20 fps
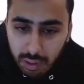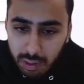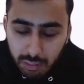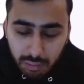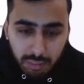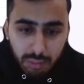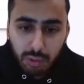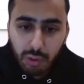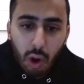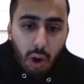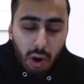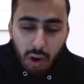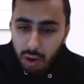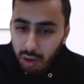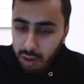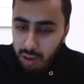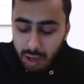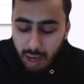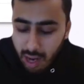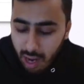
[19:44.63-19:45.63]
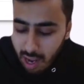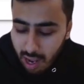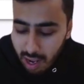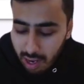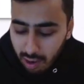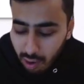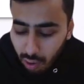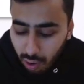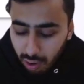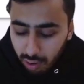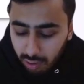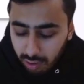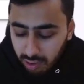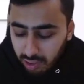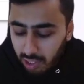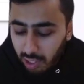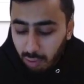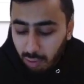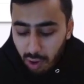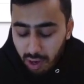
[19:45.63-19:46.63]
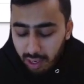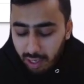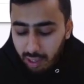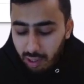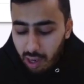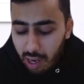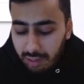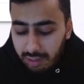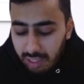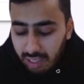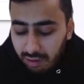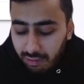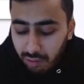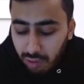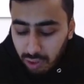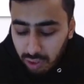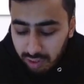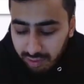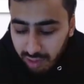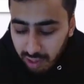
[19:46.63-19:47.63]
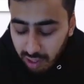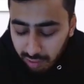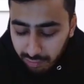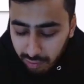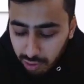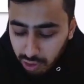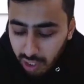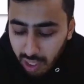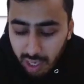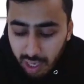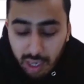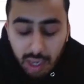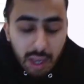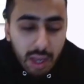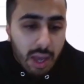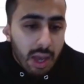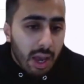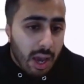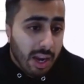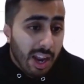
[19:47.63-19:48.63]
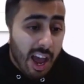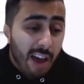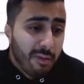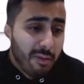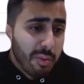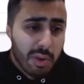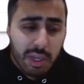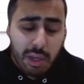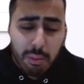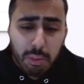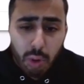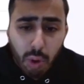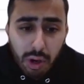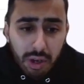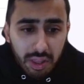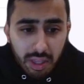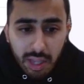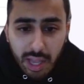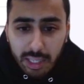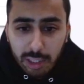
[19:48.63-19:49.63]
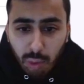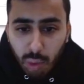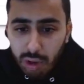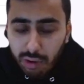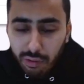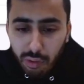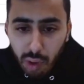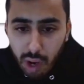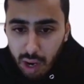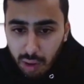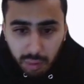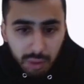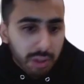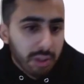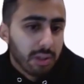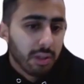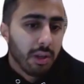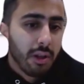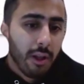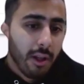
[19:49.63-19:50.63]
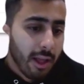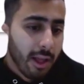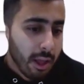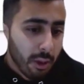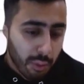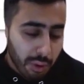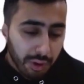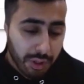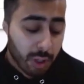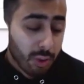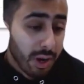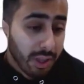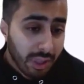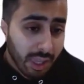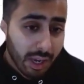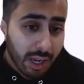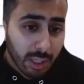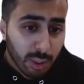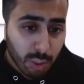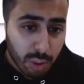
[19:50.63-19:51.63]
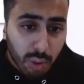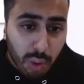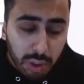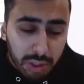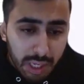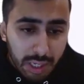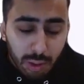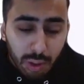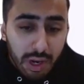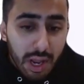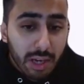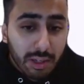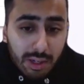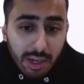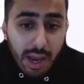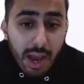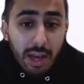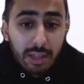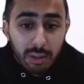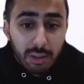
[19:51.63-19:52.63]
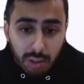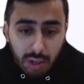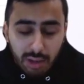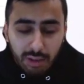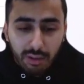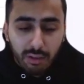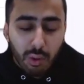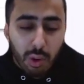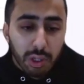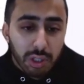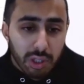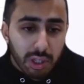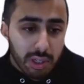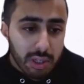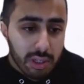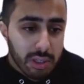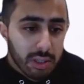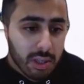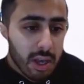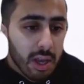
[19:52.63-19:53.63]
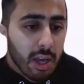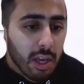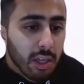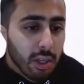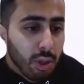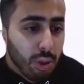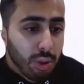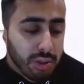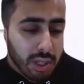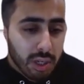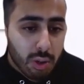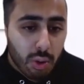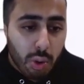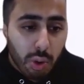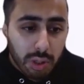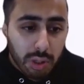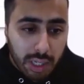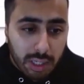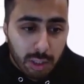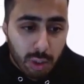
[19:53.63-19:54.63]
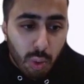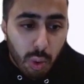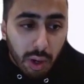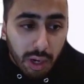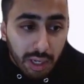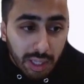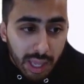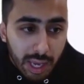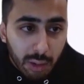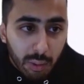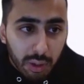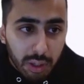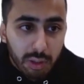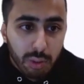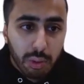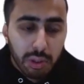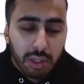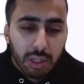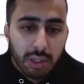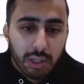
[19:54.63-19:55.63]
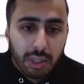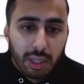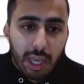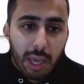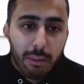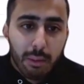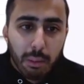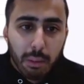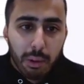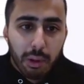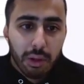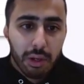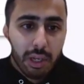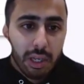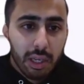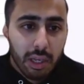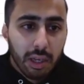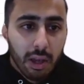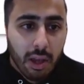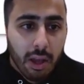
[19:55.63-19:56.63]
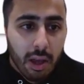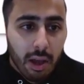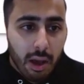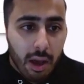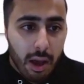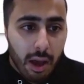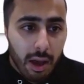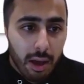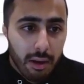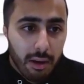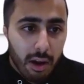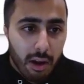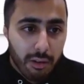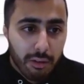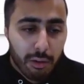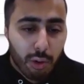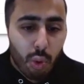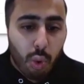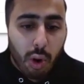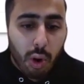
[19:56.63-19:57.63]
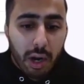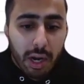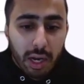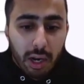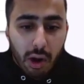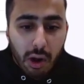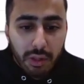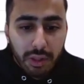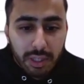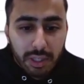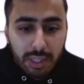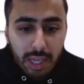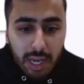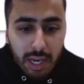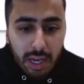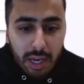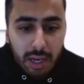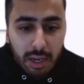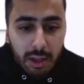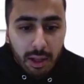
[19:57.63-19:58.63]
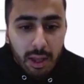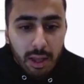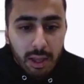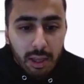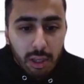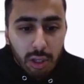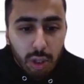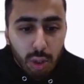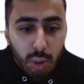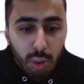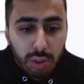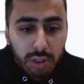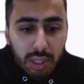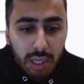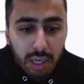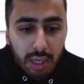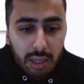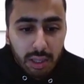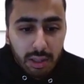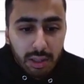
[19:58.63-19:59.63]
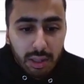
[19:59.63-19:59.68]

star and are still running an outdated version of Log4j and haven't been deployed in the last 24 hours. Well, the great thing is with Cortex, you can actually ask those kinds of questions using Cortex query language, which is the capability of querying all this data using